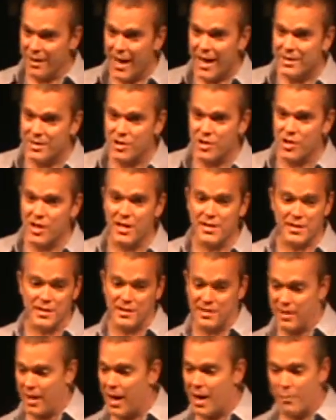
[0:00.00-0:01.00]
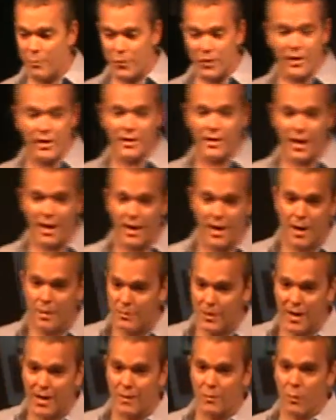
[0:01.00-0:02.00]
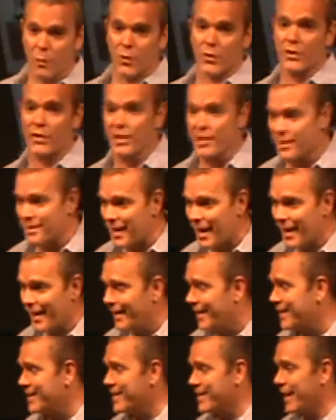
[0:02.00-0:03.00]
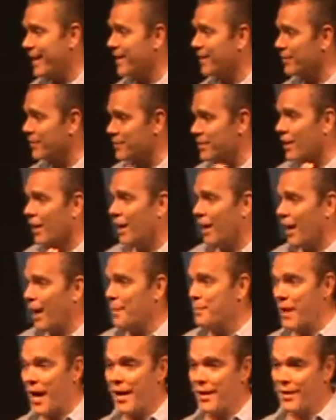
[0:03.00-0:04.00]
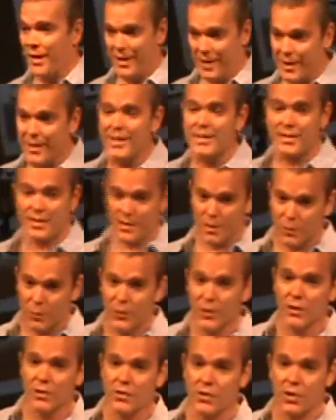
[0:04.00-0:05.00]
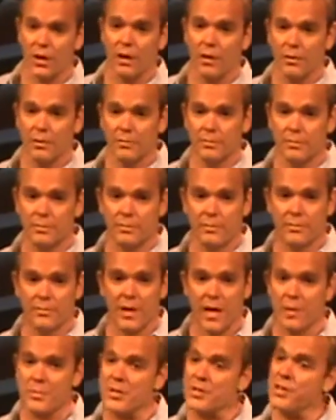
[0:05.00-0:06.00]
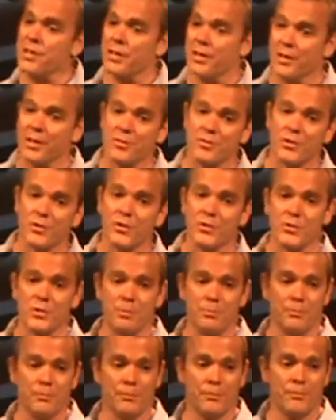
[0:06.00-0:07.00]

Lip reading: and that's Jesus. And I'm not even worthy to tie his sandals. He's the real show. I'm just here to introduce him.